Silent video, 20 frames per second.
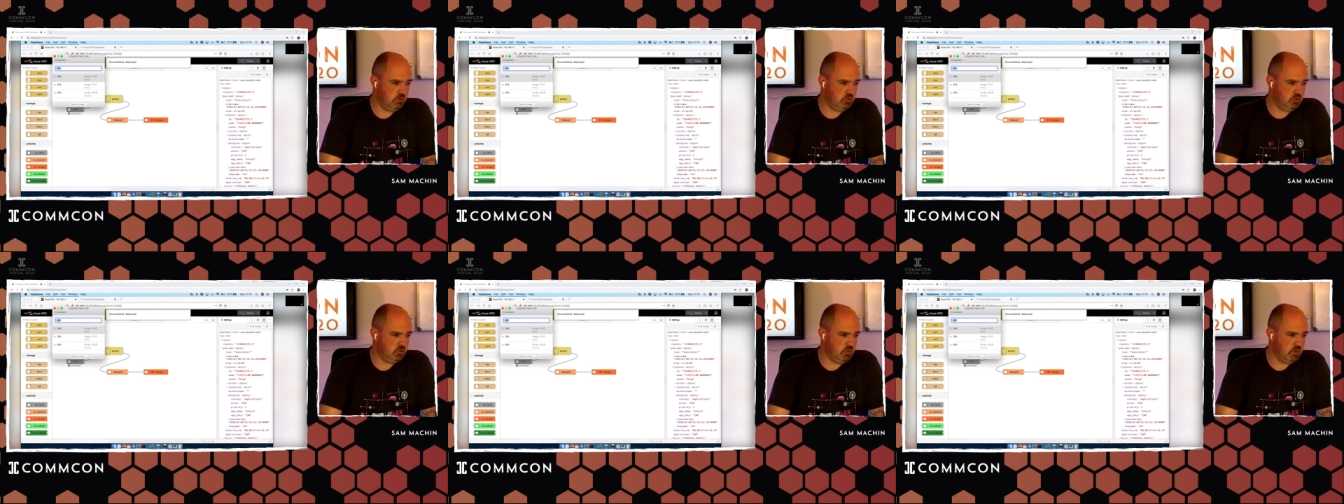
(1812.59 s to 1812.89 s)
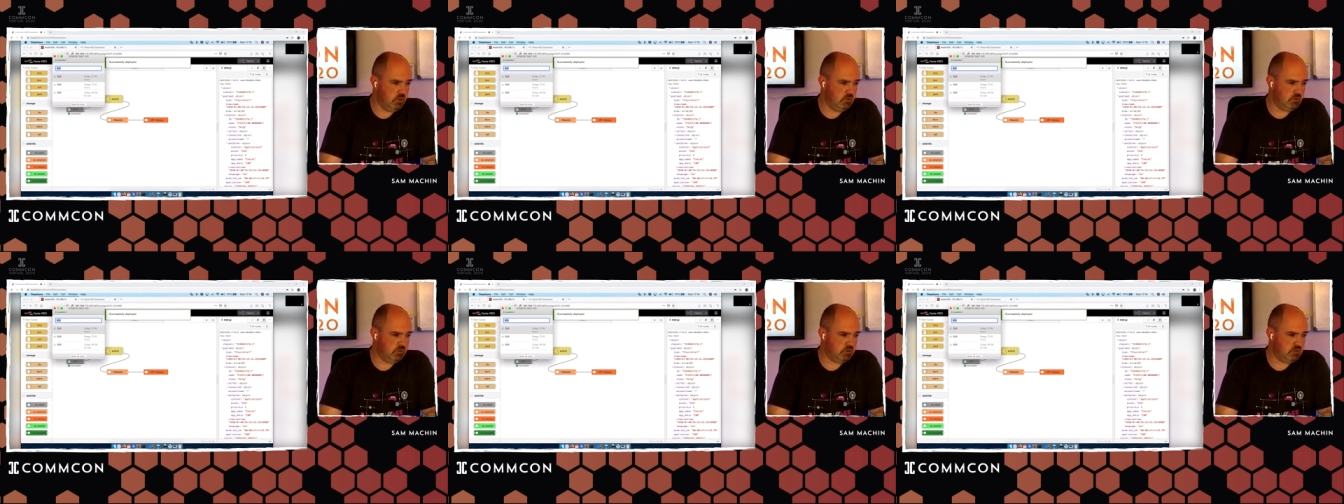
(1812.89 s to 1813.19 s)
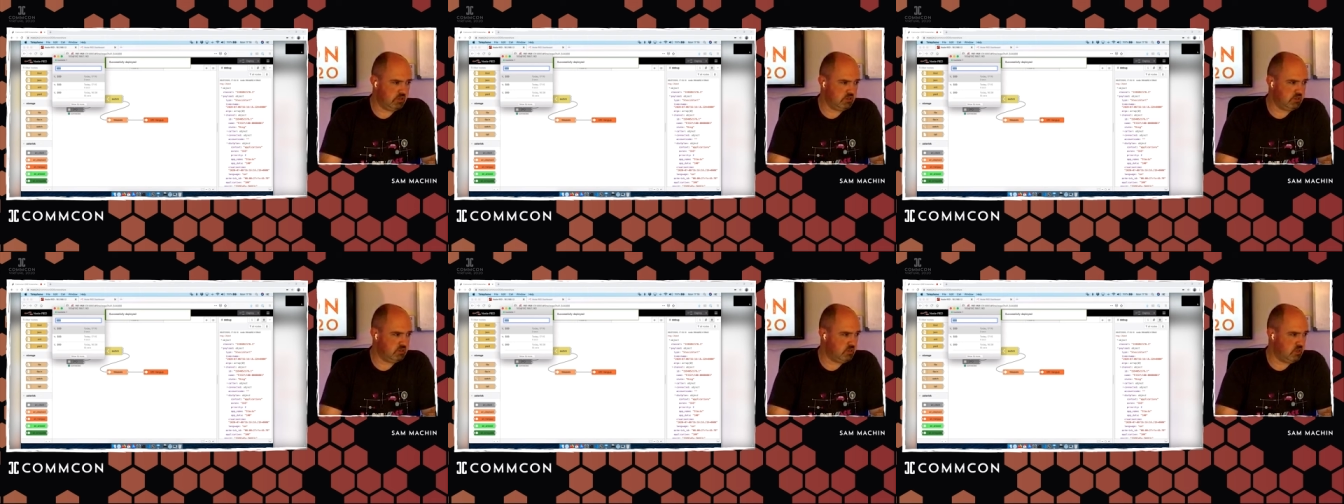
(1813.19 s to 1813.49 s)
We should be able
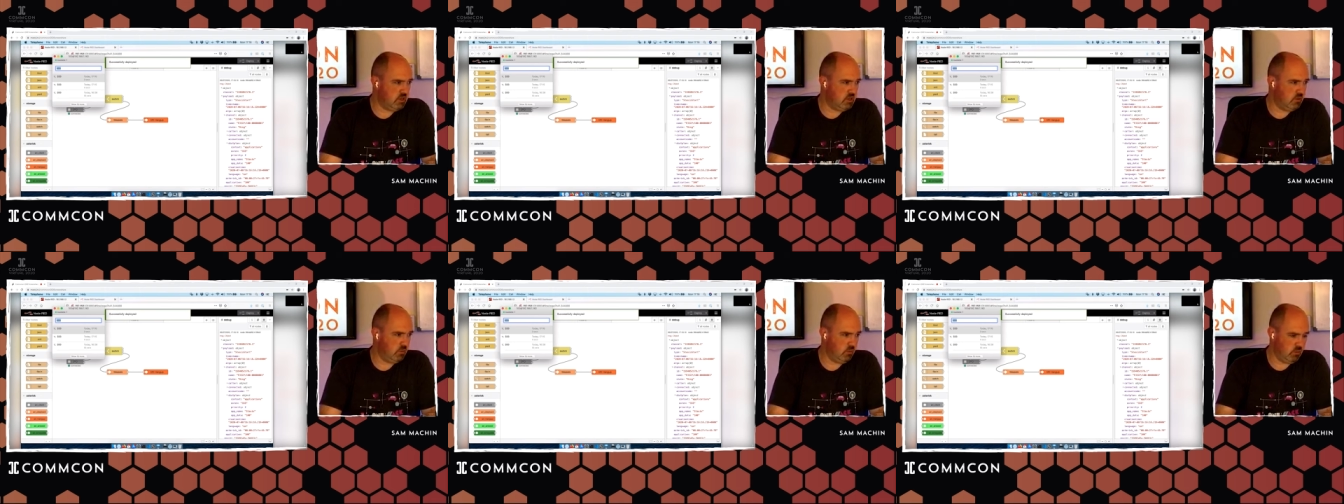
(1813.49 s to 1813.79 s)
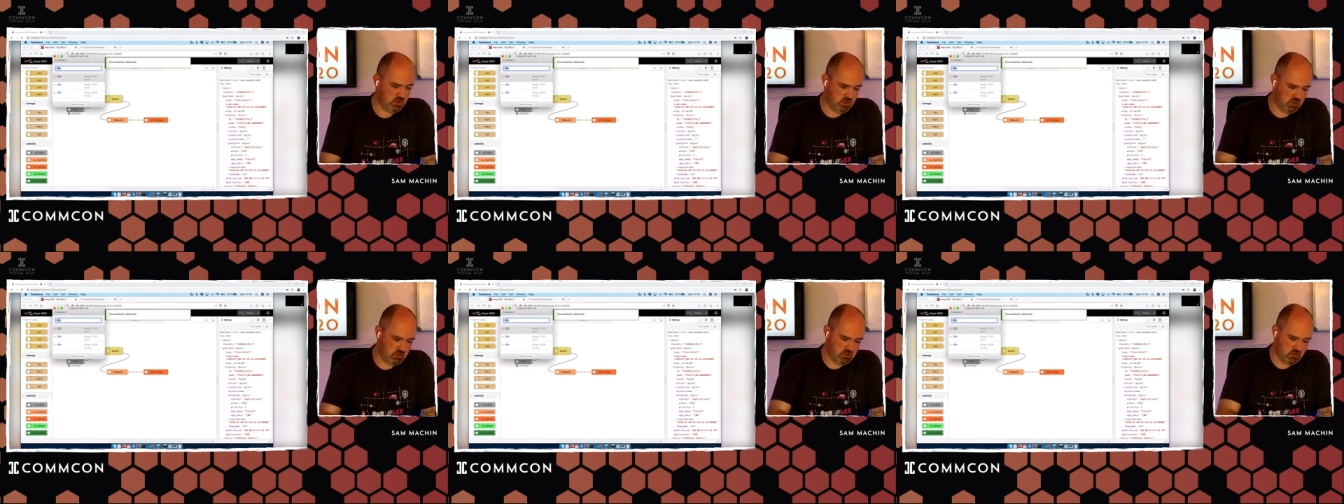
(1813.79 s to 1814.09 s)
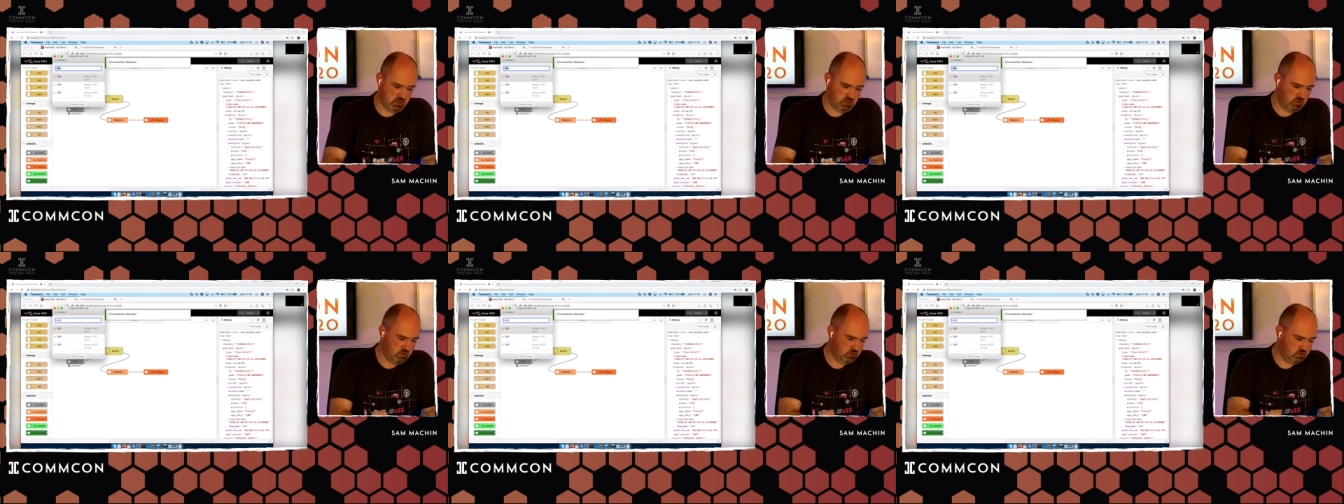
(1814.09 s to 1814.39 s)
to test that
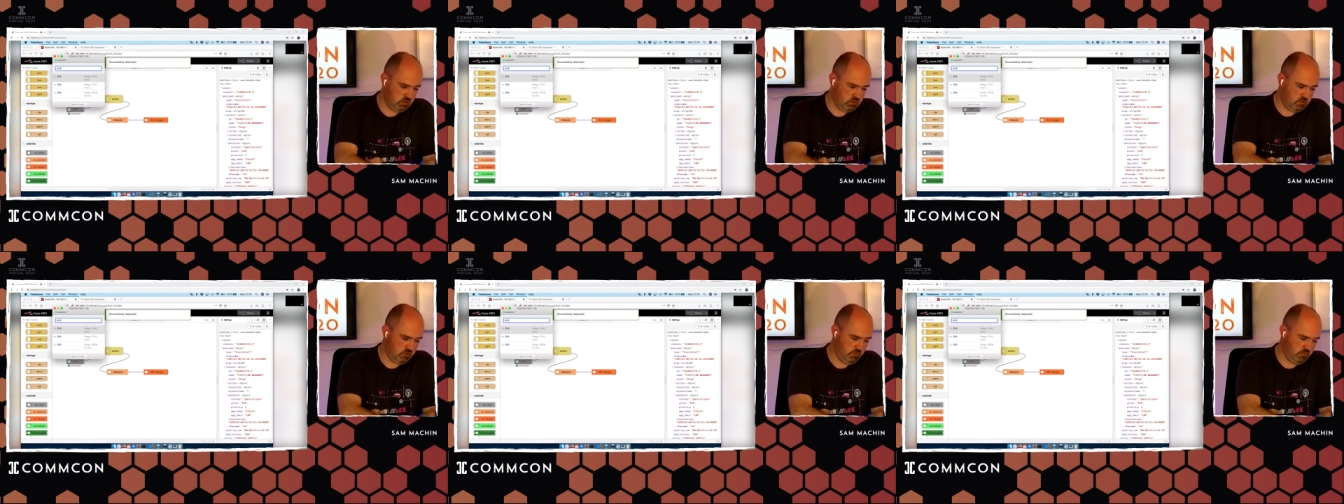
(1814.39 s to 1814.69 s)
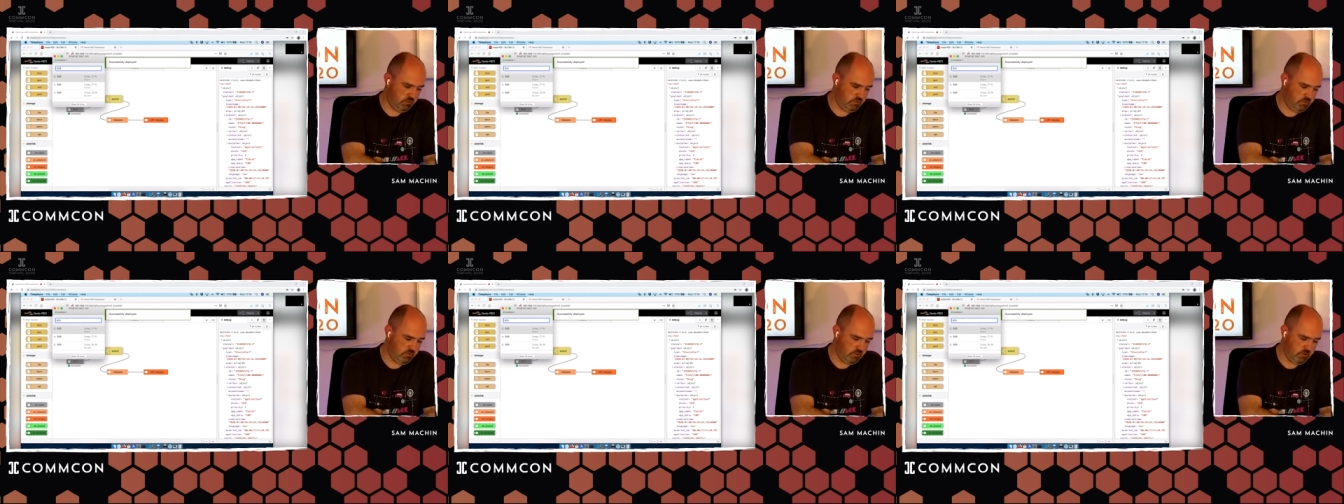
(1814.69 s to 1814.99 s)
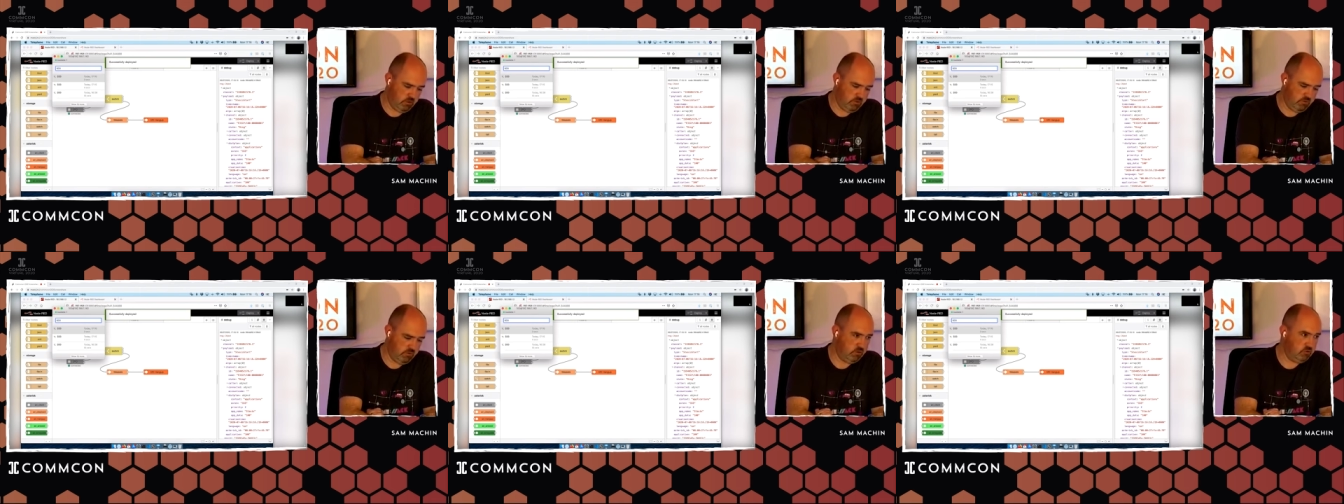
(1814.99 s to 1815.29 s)
with
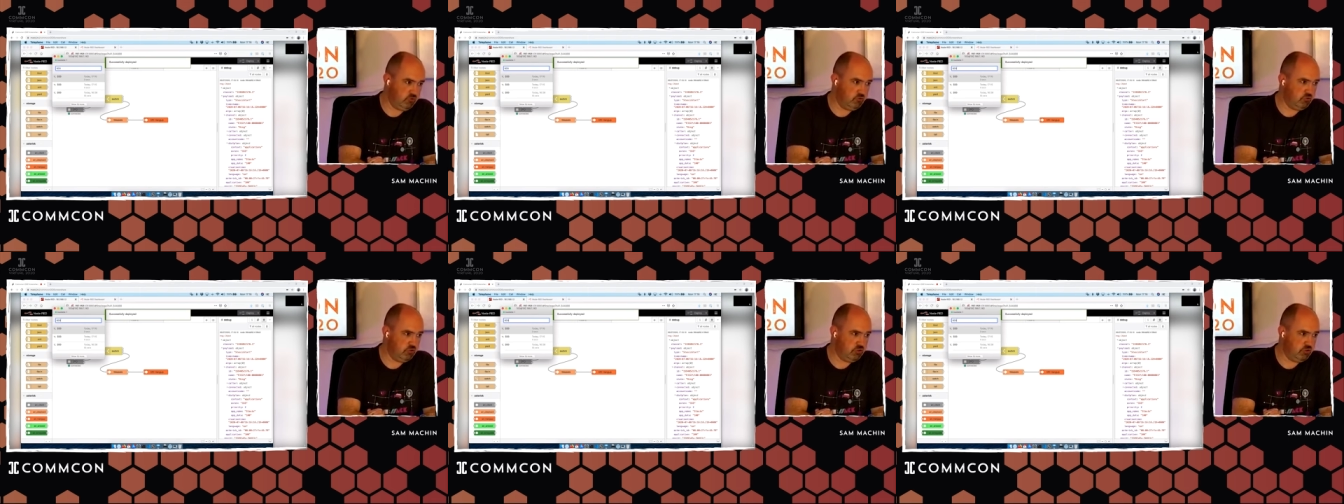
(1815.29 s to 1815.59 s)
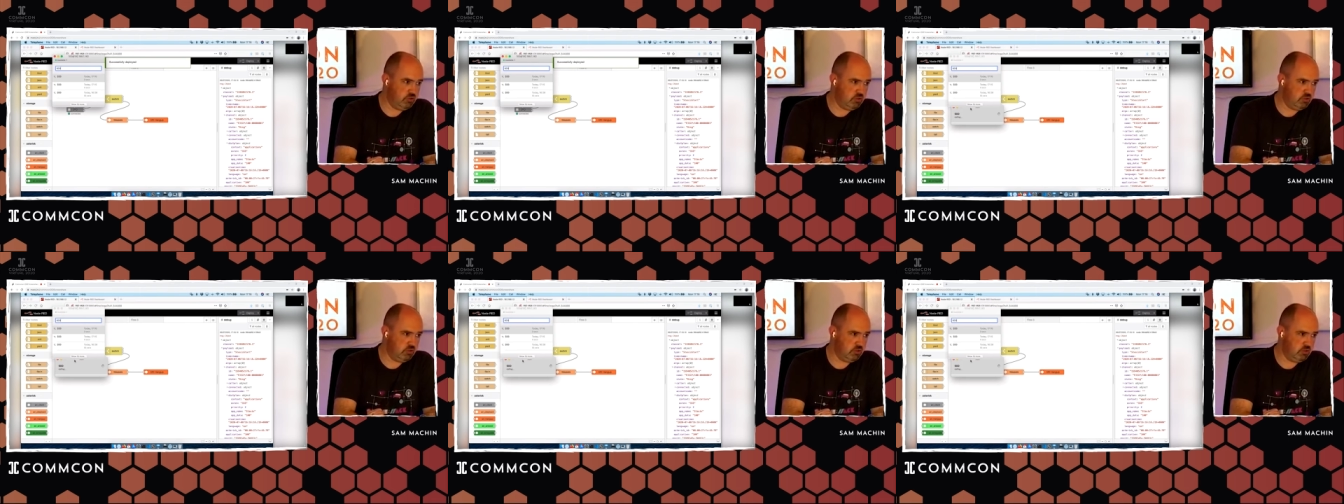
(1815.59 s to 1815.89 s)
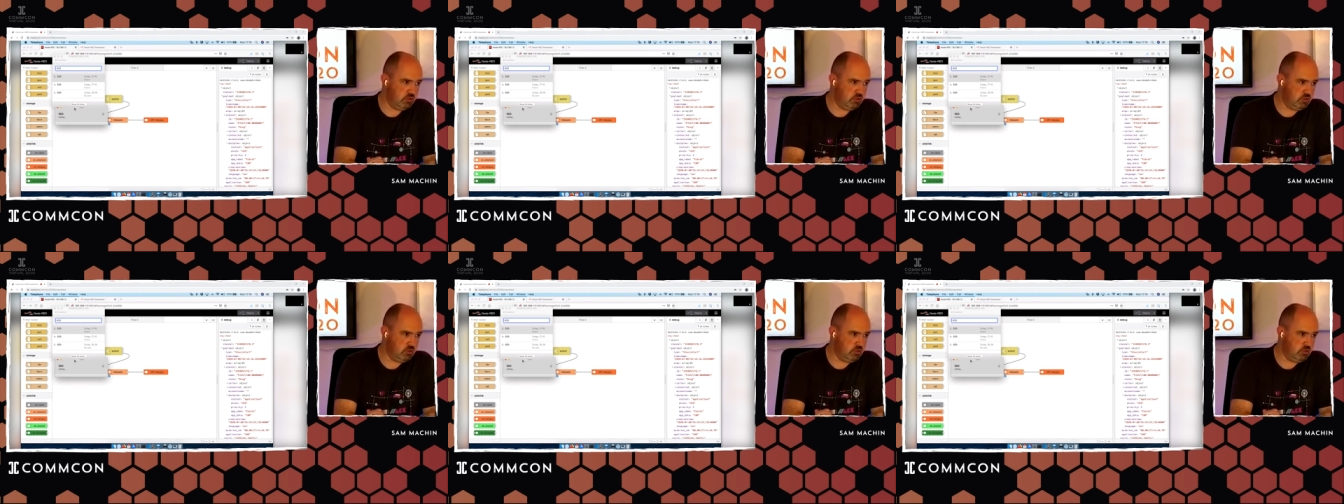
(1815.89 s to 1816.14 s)
500.